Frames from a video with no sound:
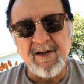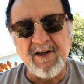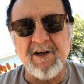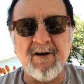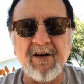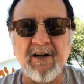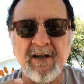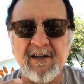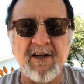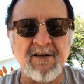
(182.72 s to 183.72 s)
You know,
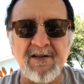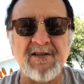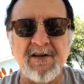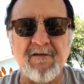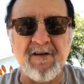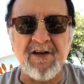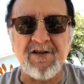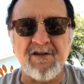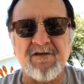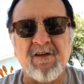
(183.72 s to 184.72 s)
it tells us in
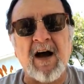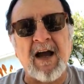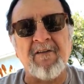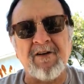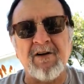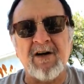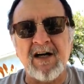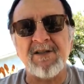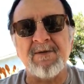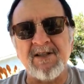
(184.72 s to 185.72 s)
Ephesians 5, you know,
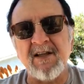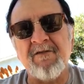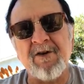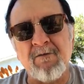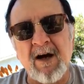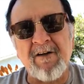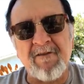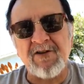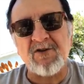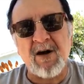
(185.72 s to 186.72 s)
husbands, love your wife
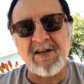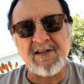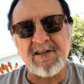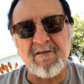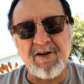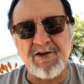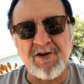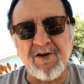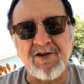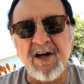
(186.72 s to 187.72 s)
as Christ has loved the
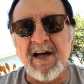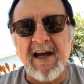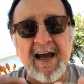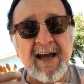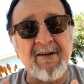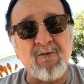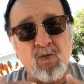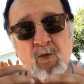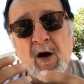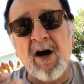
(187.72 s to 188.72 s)
church, and
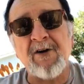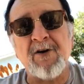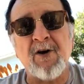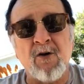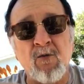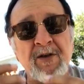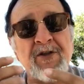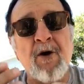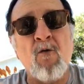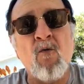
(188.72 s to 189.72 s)
water her
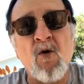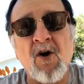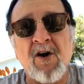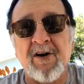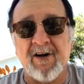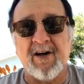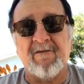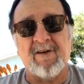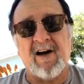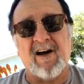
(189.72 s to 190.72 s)
with the Word
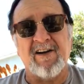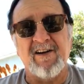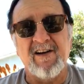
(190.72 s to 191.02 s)
of God.